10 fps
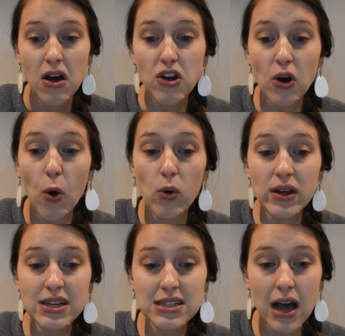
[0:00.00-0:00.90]
Not
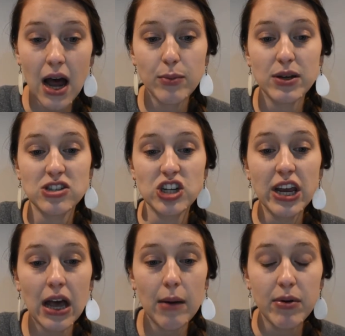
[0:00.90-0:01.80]
only does God bless
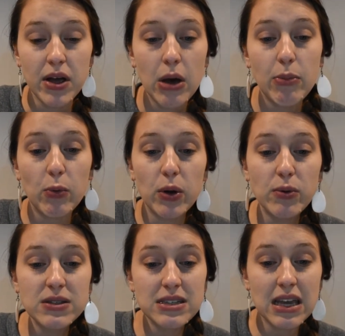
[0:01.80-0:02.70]
Jacob, but we
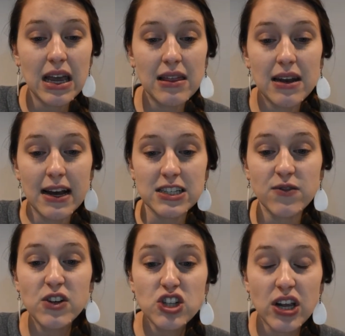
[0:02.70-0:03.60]
will see in the next
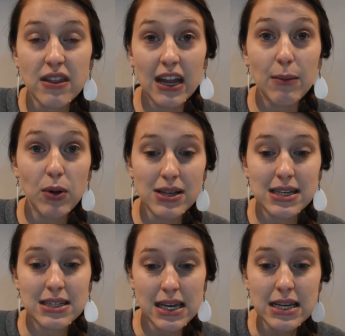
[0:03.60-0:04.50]
division that he
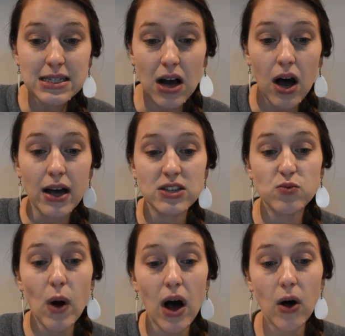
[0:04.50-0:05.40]
blesses Esau
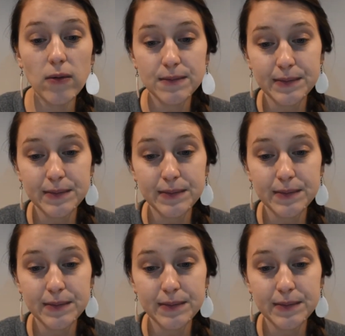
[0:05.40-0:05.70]
as well.